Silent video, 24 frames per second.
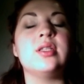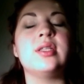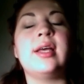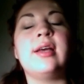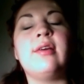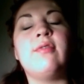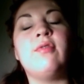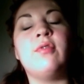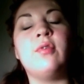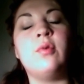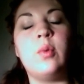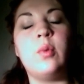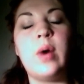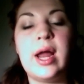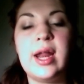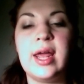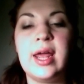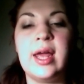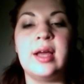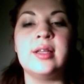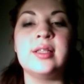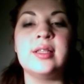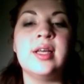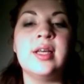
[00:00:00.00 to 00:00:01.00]
like for
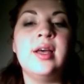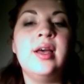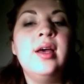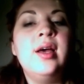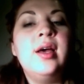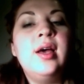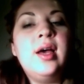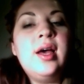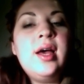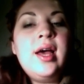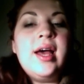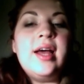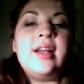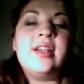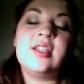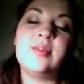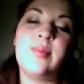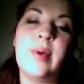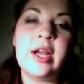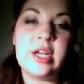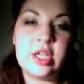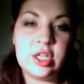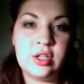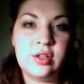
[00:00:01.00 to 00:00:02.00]
weddings and
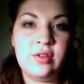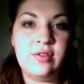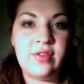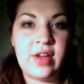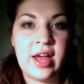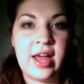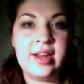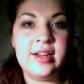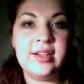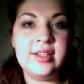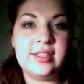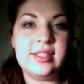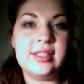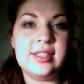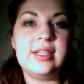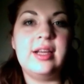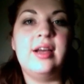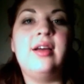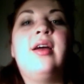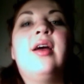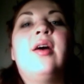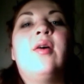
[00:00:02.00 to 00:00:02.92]
special events,